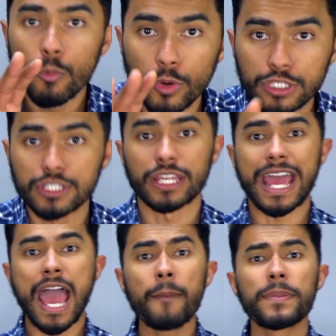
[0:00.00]
what's
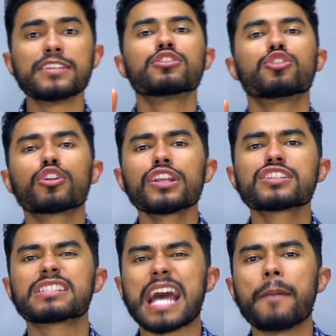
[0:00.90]
gonna happen is you're gonna
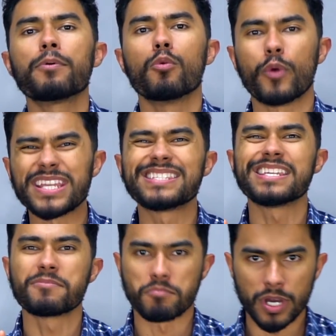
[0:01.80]
stop
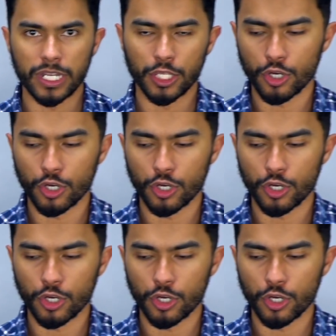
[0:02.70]
wasting money.